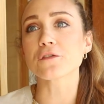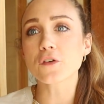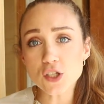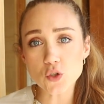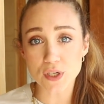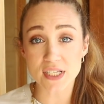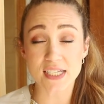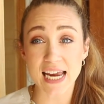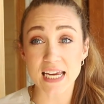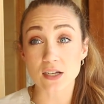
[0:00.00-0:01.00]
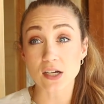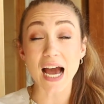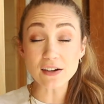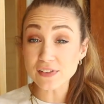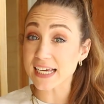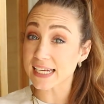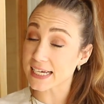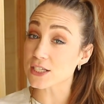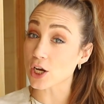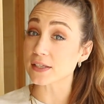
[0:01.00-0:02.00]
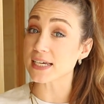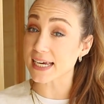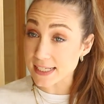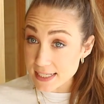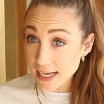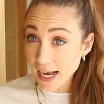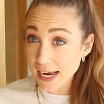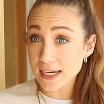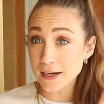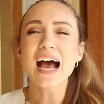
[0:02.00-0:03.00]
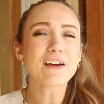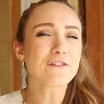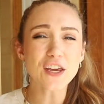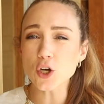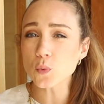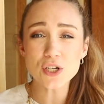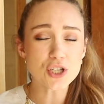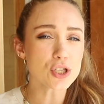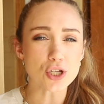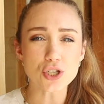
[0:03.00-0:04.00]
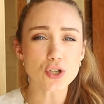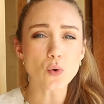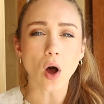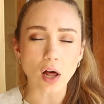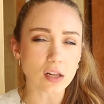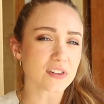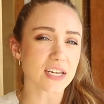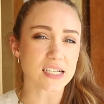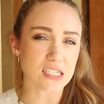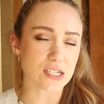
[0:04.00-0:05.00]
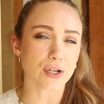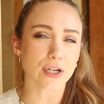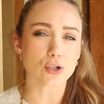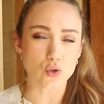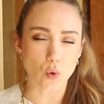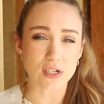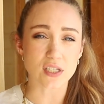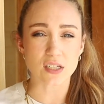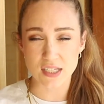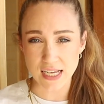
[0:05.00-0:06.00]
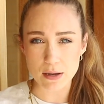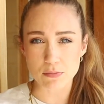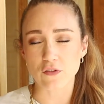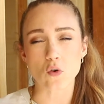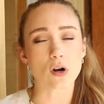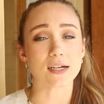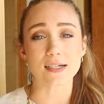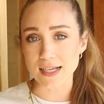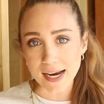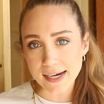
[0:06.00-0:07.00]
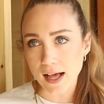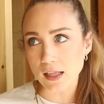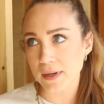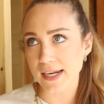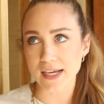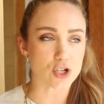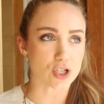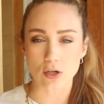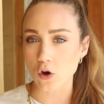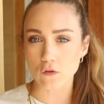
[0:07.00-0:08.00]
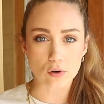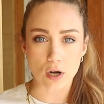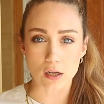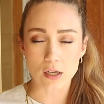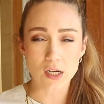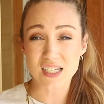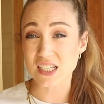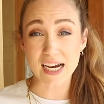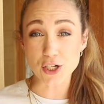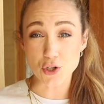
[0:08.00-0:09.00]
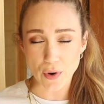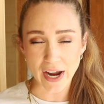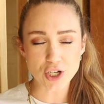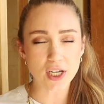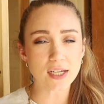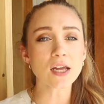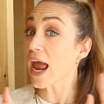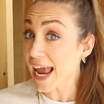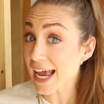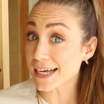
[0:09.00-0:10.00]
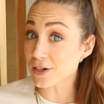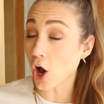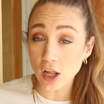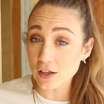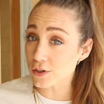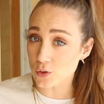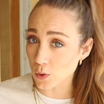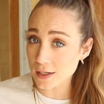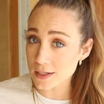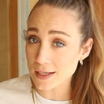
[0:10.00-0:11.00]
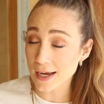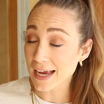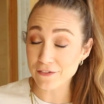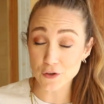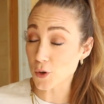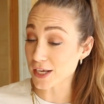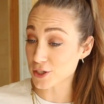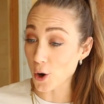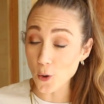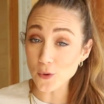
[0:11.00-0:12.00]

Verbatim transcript: front door stained, kind of like it is on the inside, I figured we should just do all of the exterior doors the same for a design element and just an overall design direction. And all of the doors, if you guys don't